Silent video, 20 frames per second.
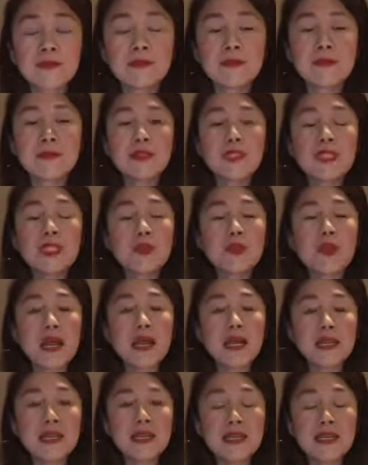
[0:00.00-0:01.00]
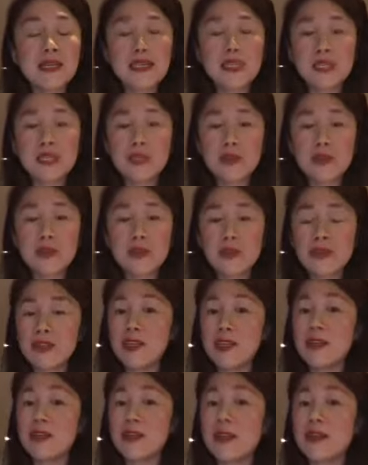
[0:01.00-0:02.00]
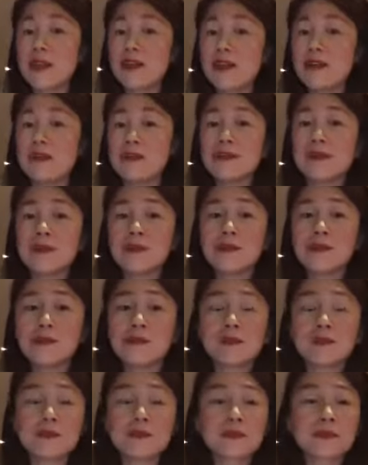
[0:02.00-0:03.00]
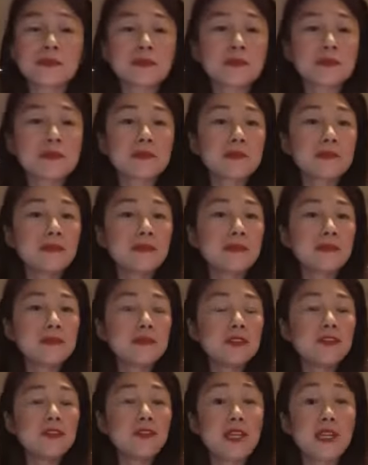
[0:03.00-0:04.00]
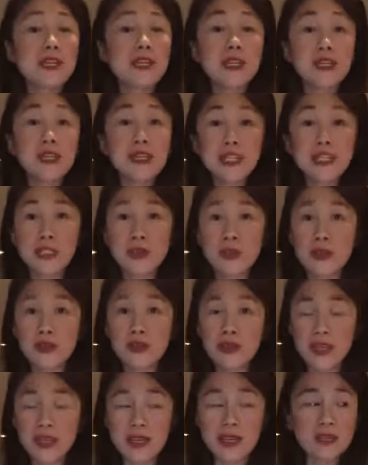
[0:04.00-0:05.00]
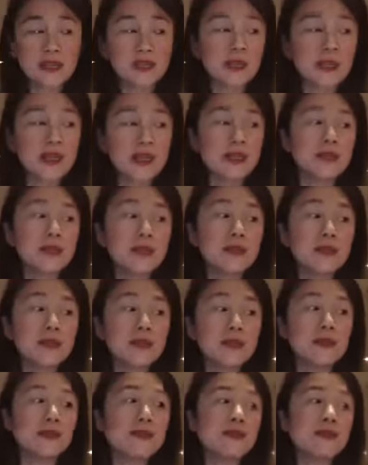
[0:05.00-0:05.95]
Expanding into it in the inhale. Feeling into it on the exhale.